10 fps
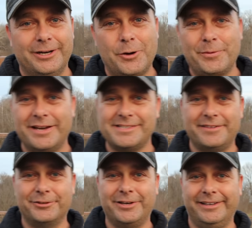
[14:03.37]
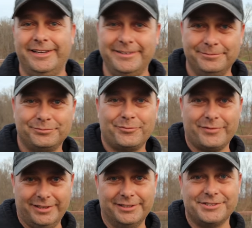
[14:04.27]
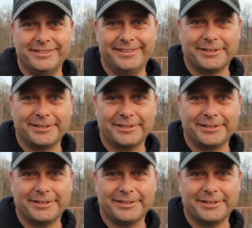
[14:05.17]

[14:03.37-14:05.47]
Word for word: I hope you guys have a great day. And I'll see you in the